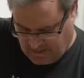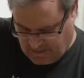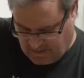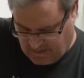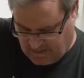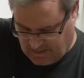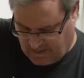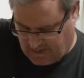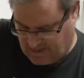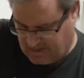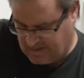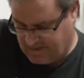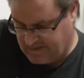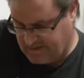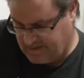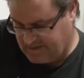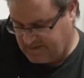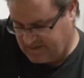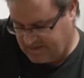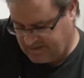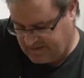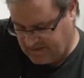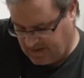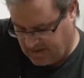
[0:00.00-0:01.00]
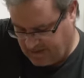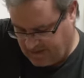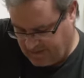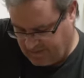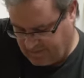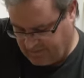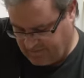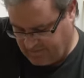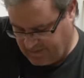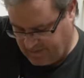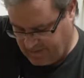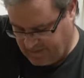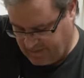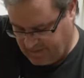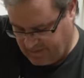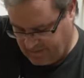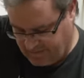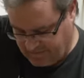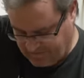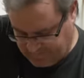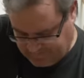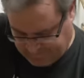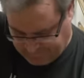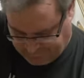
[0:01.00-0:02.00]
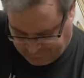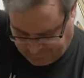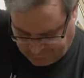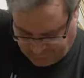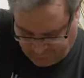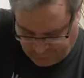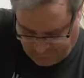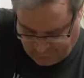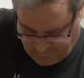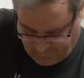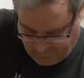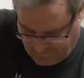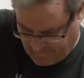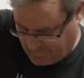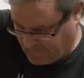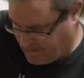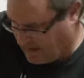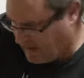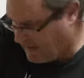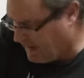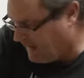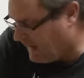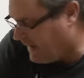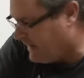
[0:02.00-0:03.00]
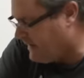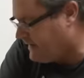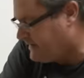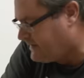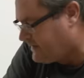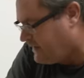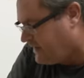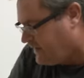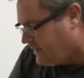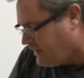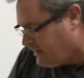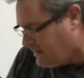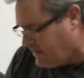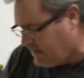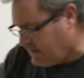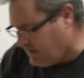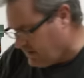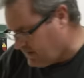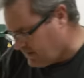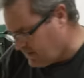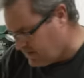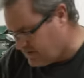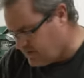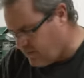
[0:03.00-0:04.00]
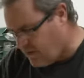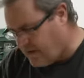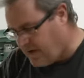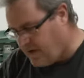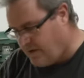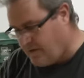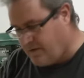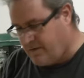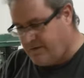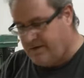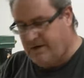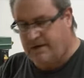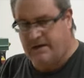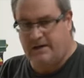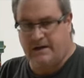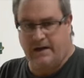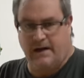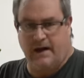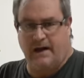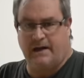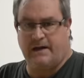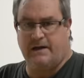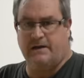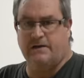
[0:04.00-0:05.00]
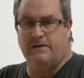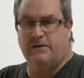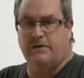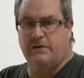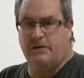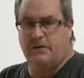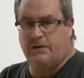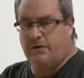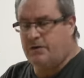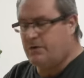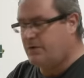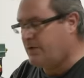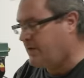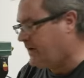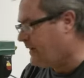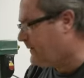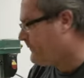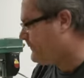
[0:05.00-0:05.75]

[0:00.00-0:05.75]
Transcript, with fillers: on this side over here. And there's one other thing that I can do